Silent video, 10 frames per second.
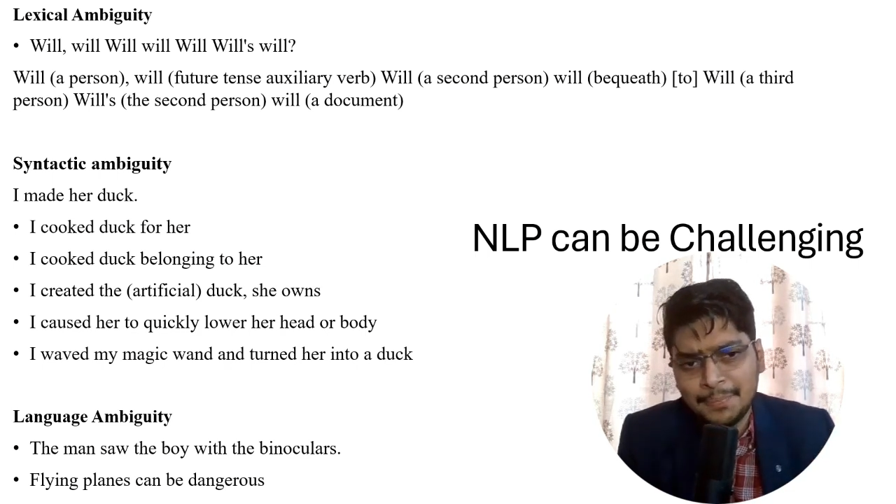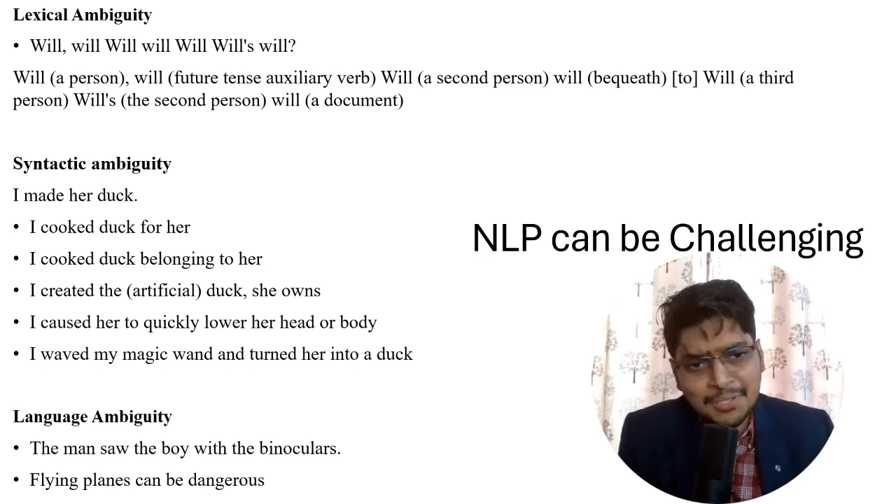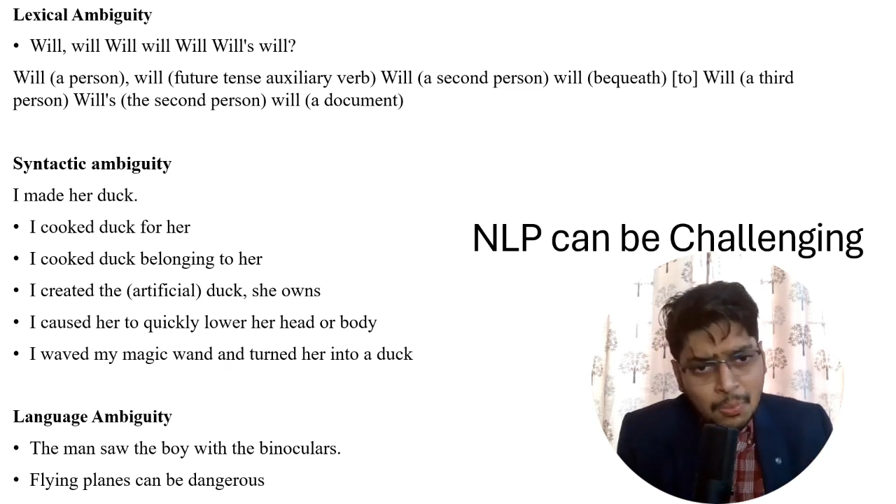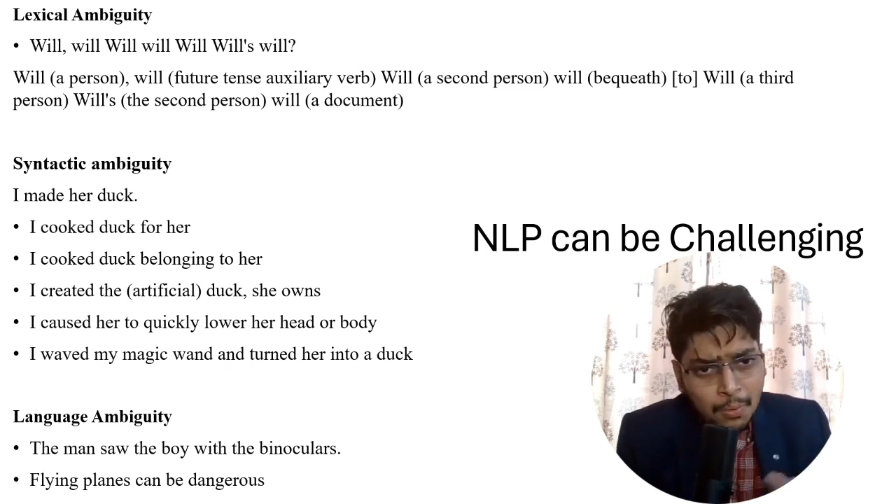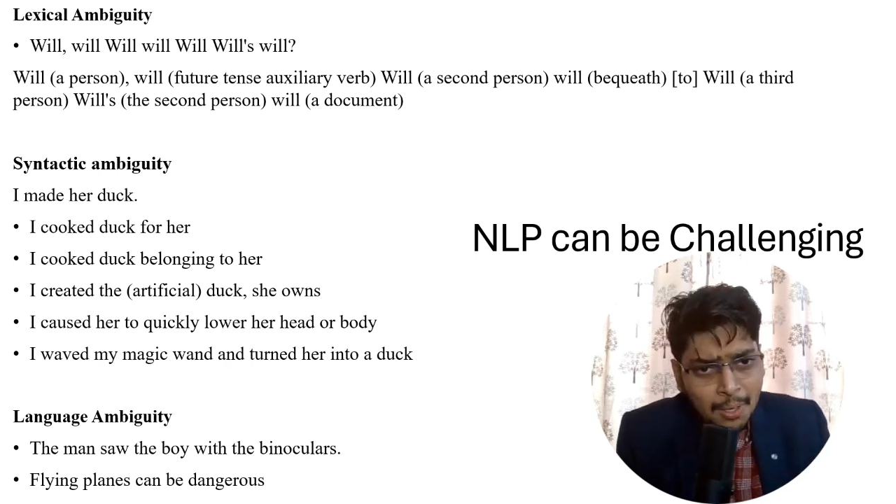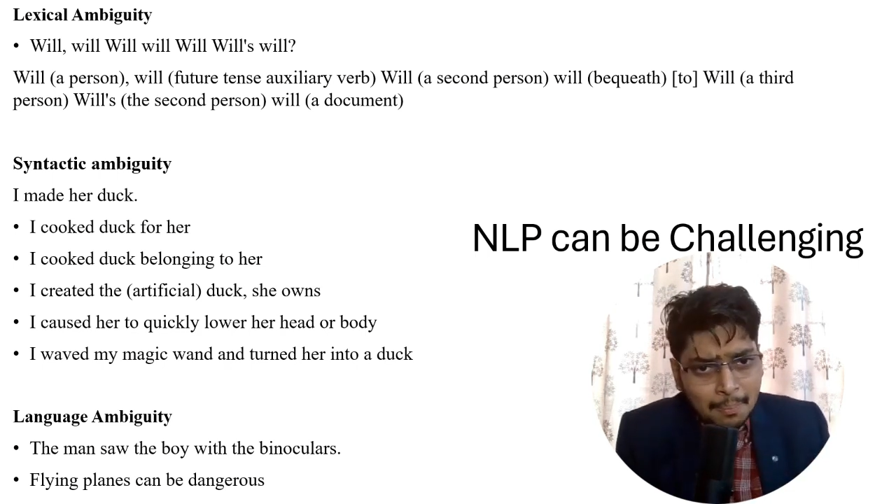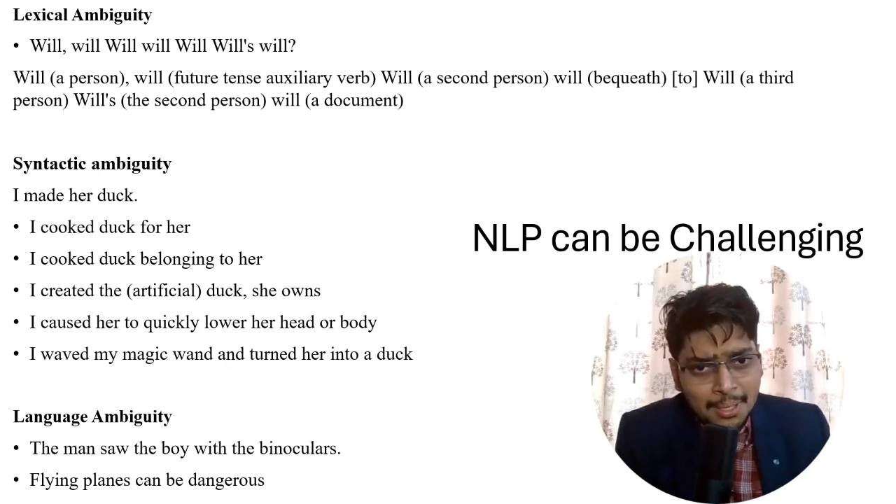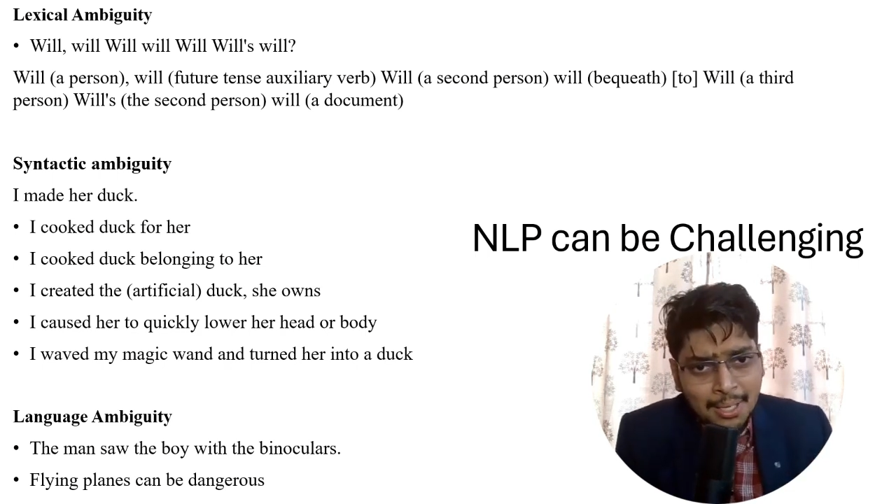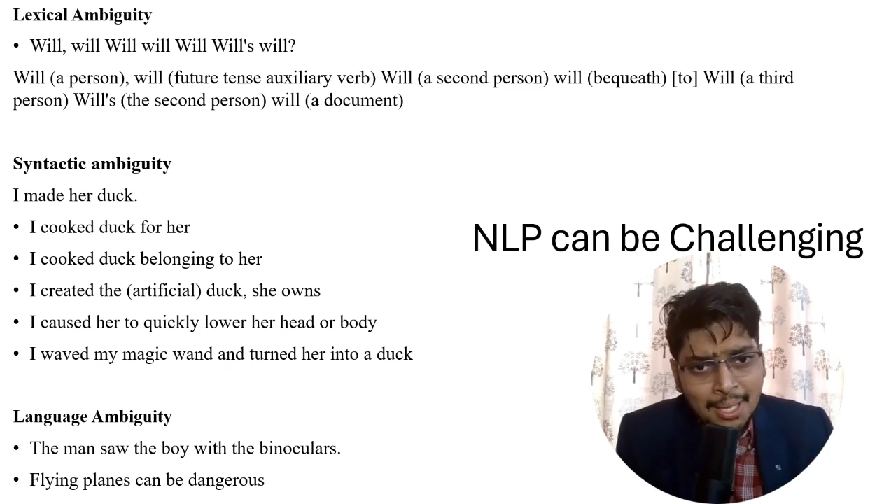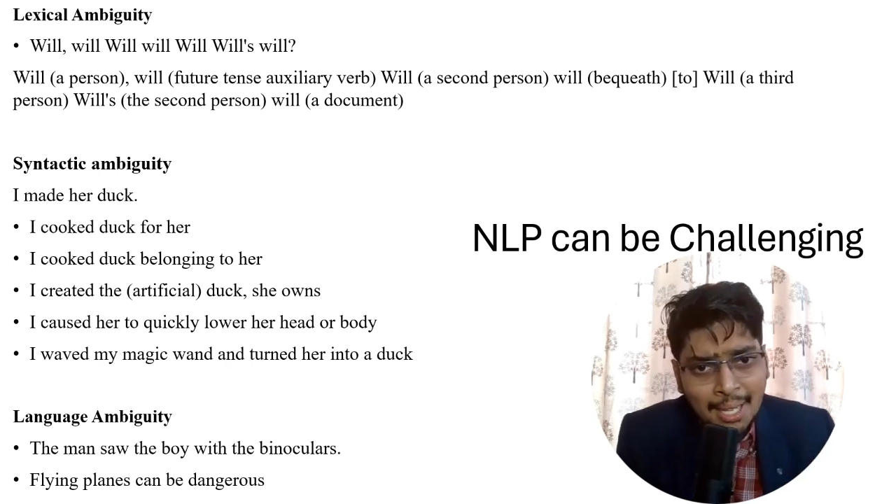It's a verb.
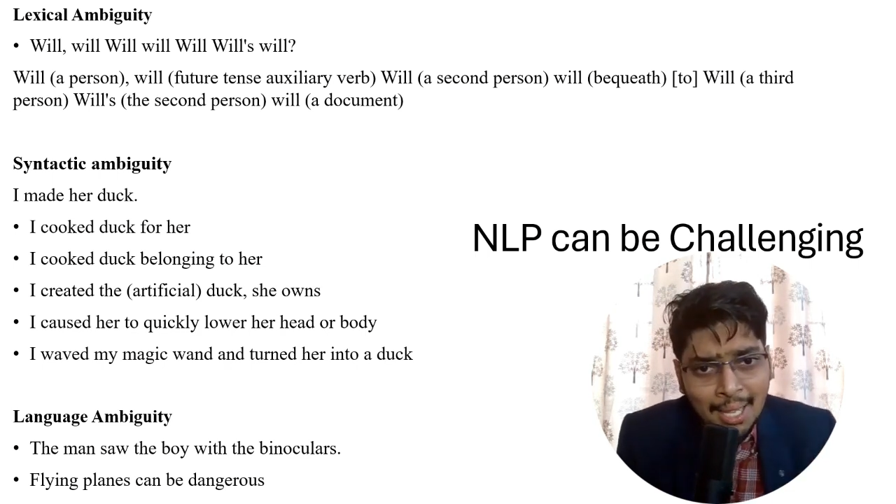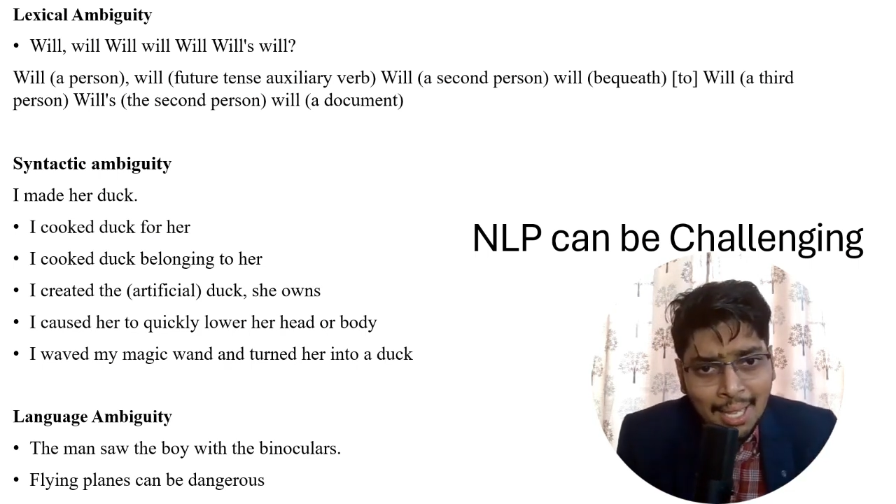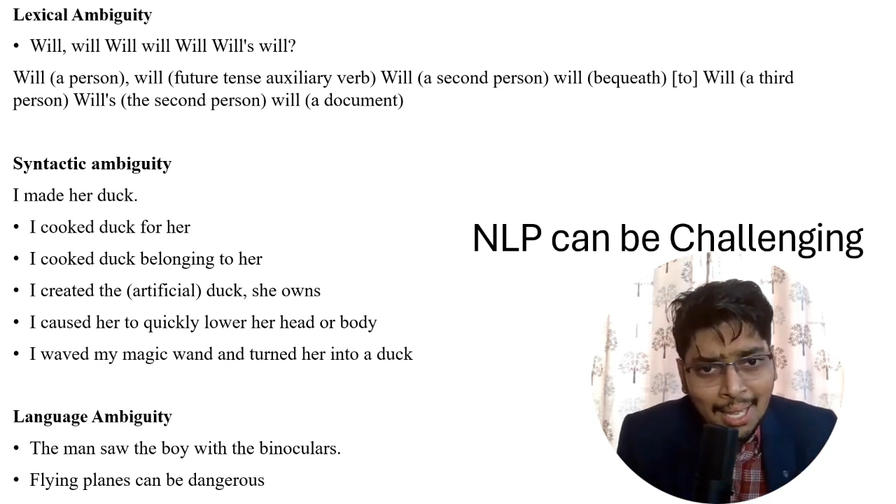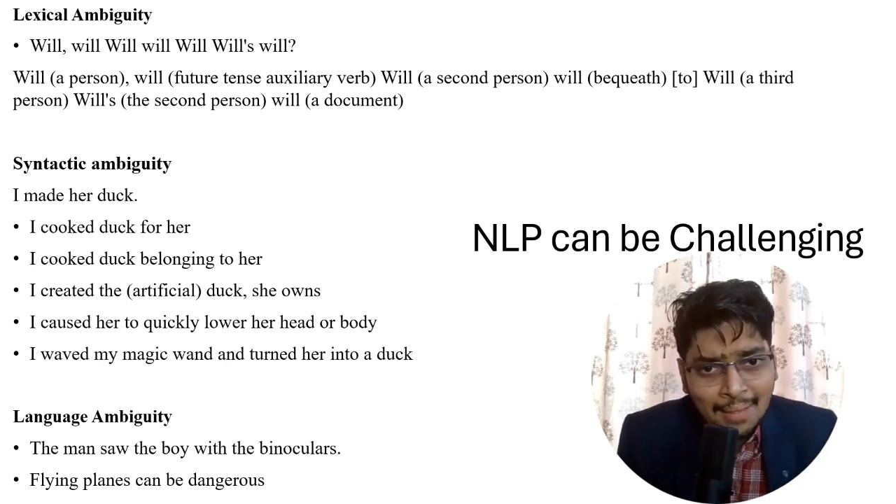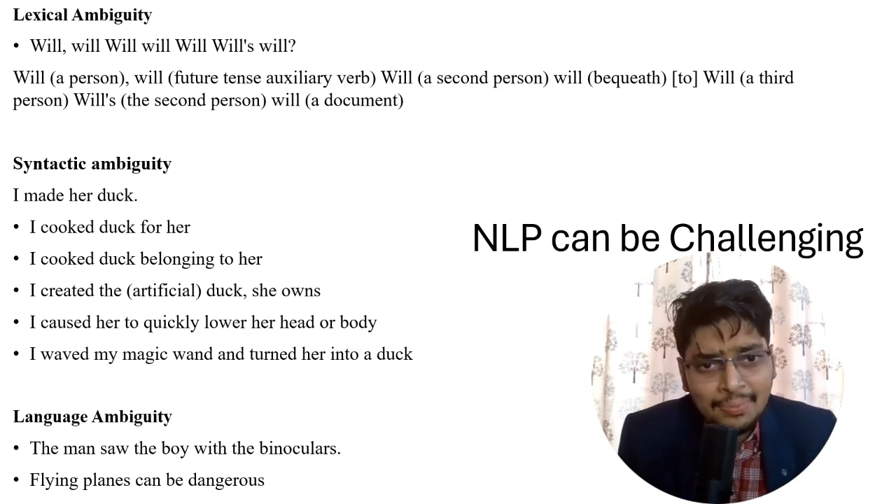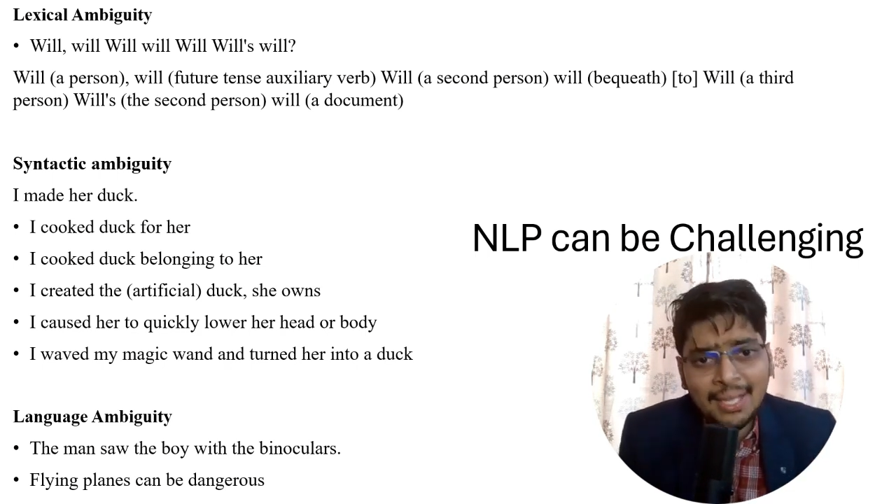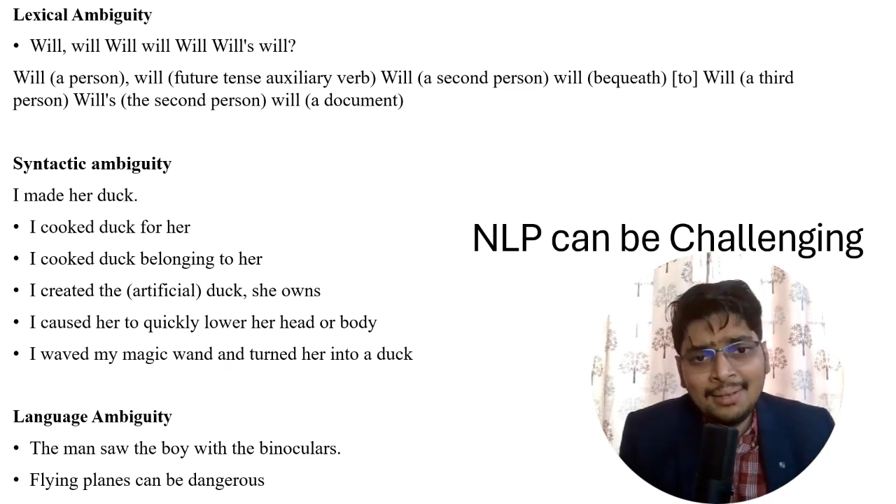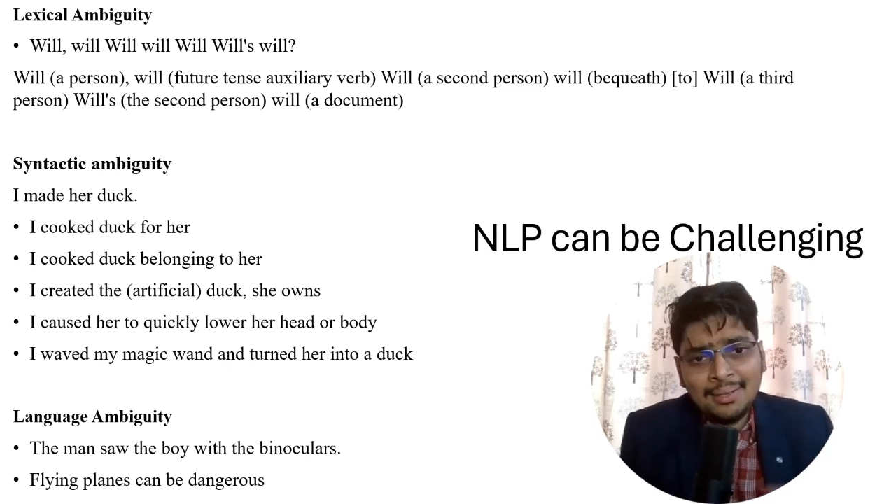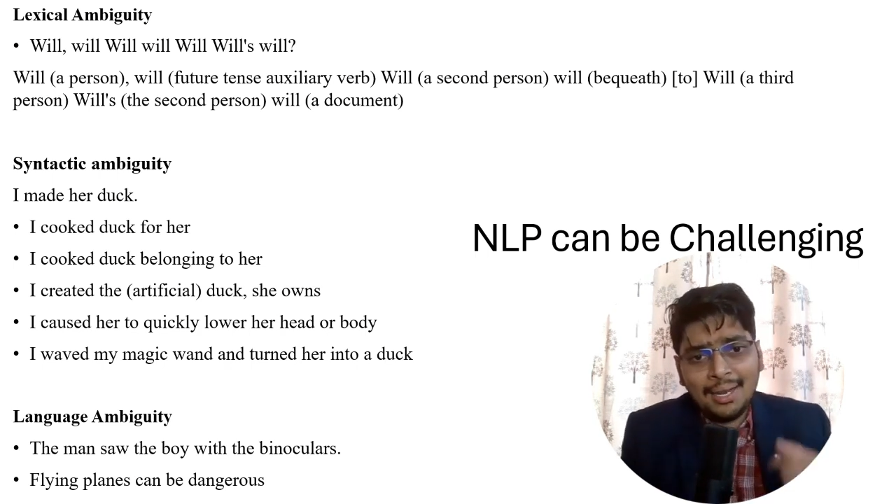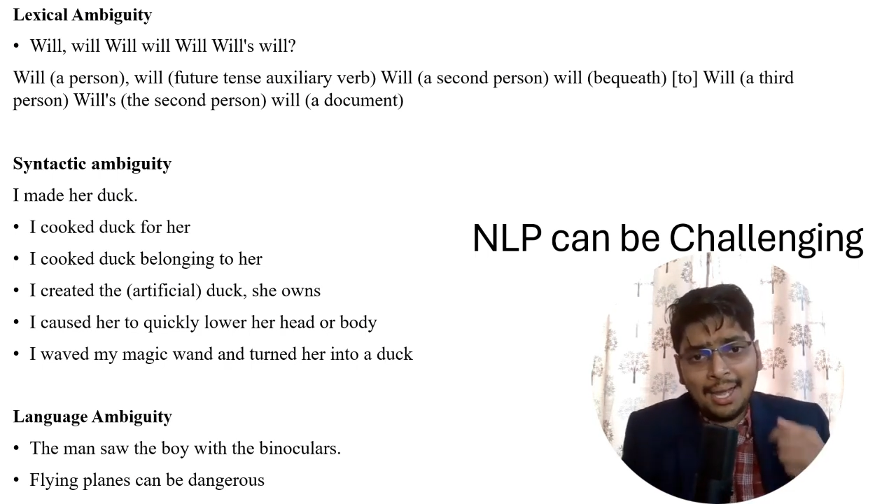And
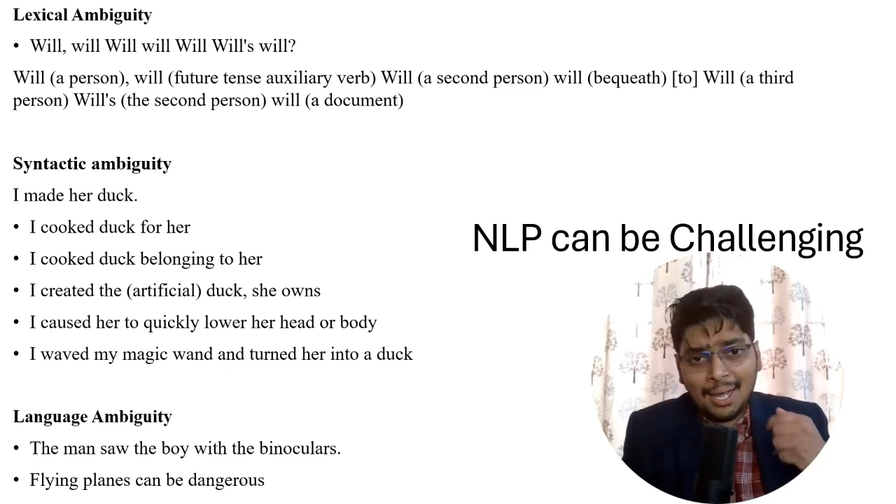then